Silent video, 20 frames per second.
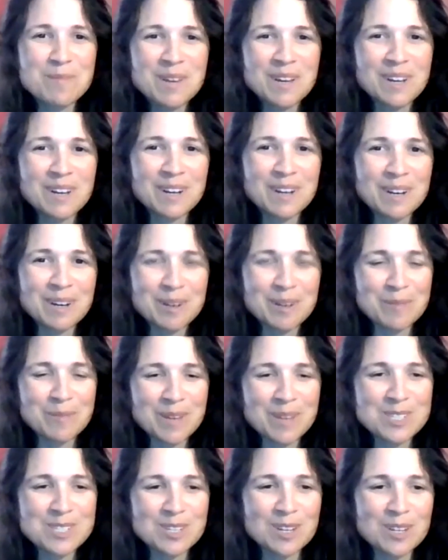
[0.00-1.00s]
Um,
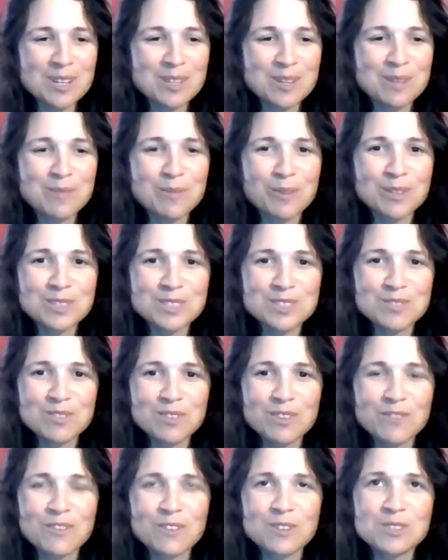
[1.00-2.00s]
I saw them once
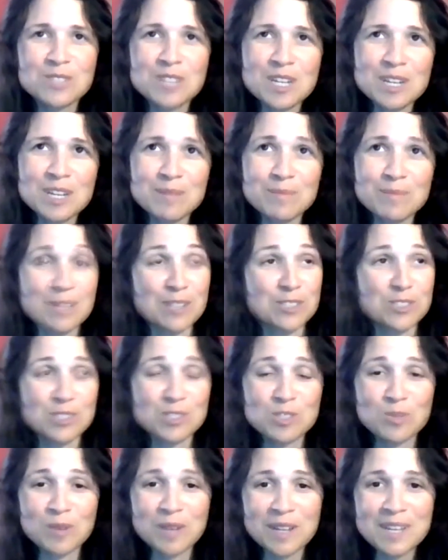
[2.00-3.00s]
for the first time,
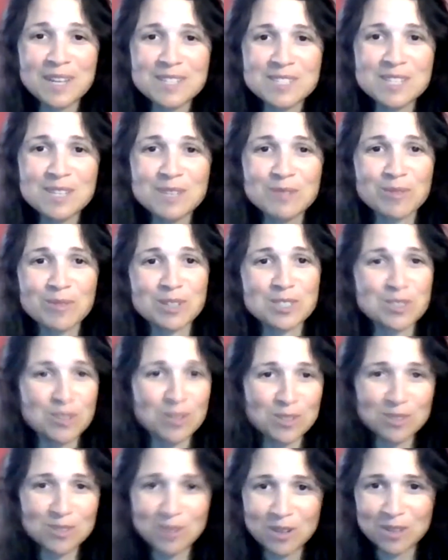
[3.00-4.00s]
actually 2018 when I
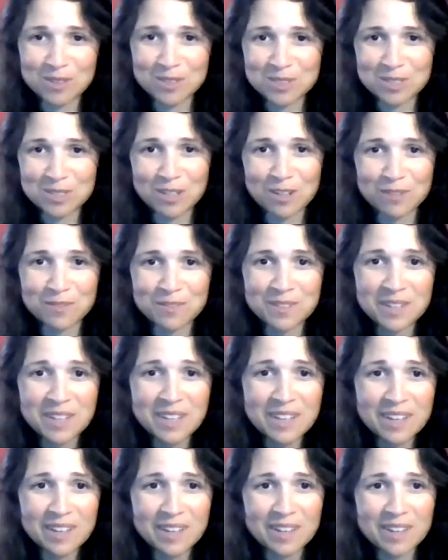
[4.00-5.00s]
started doing all the stuff,
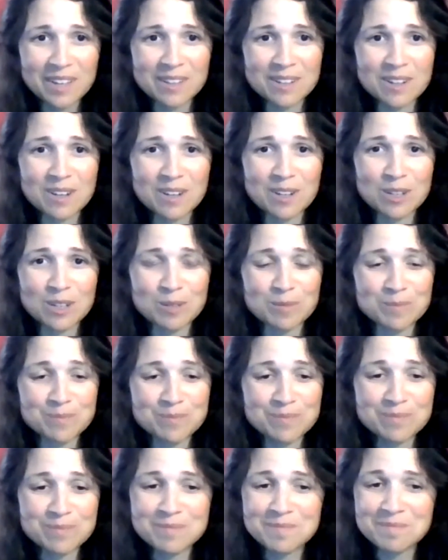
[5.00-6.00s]
and um,
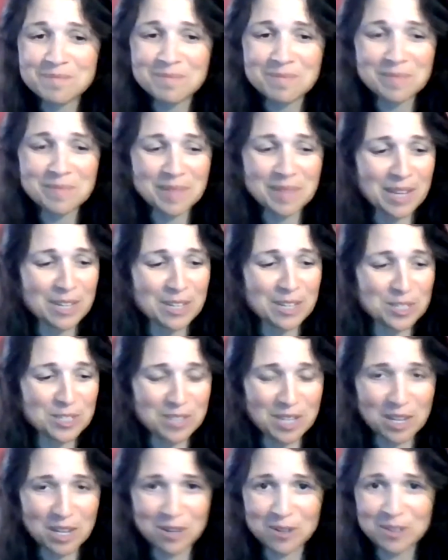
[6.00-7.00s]
I
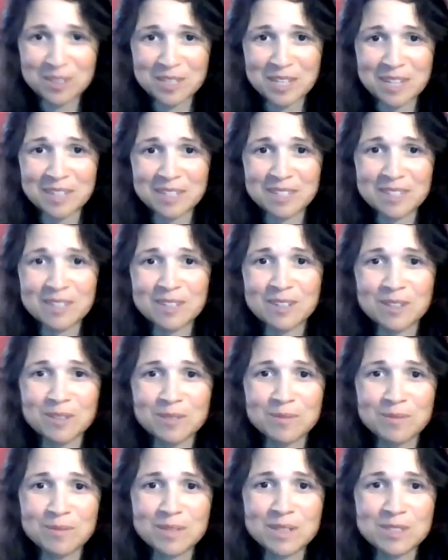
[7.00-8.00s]
just got hooked on it.
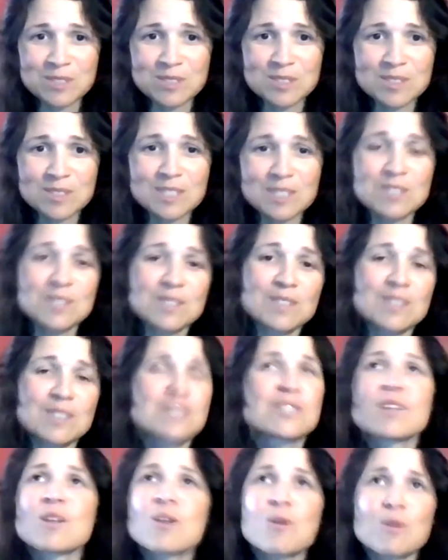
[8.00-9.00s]
Uh, it's it's
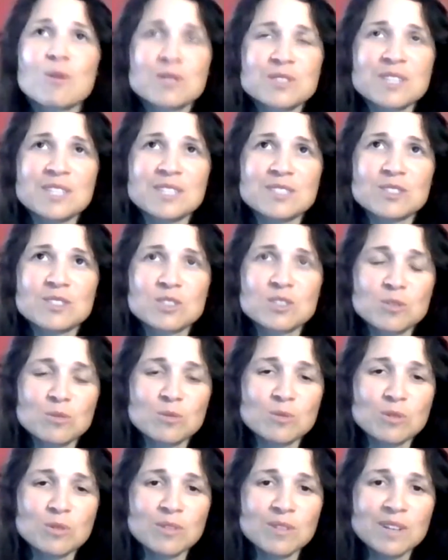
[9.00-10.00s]
it's one of those things. It's
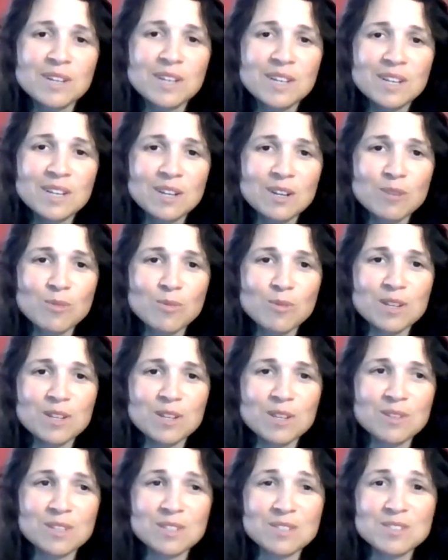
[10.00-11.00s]
cool what
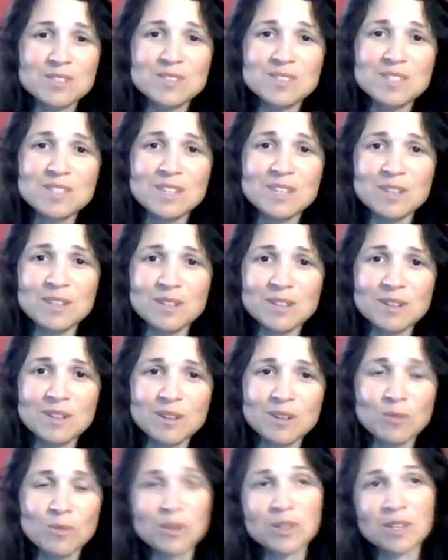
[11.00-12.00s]
you can see
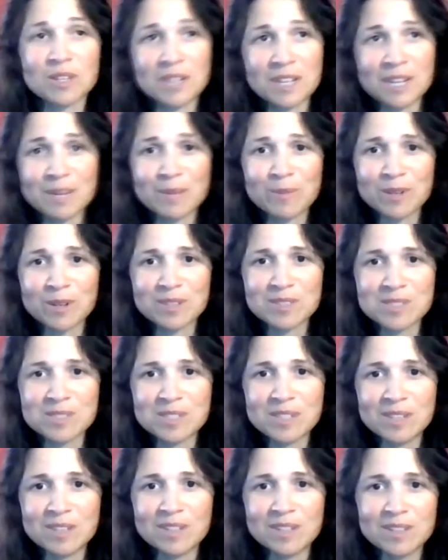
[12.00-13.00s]
or what the camera can
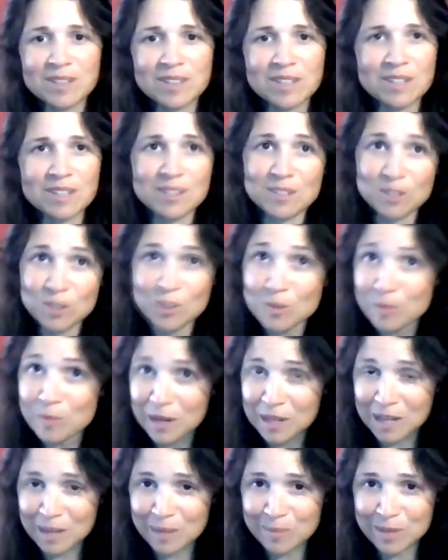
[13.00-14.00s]
see that you
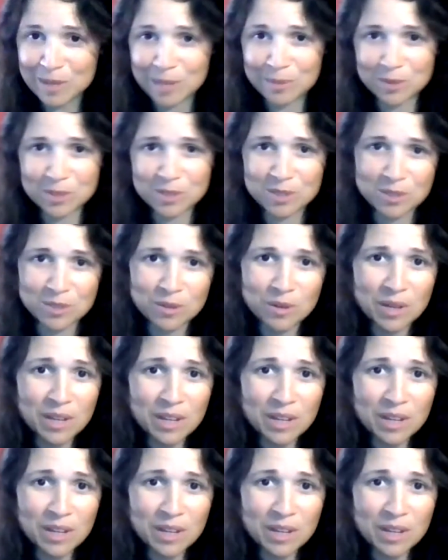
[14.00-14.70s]
might not be able to.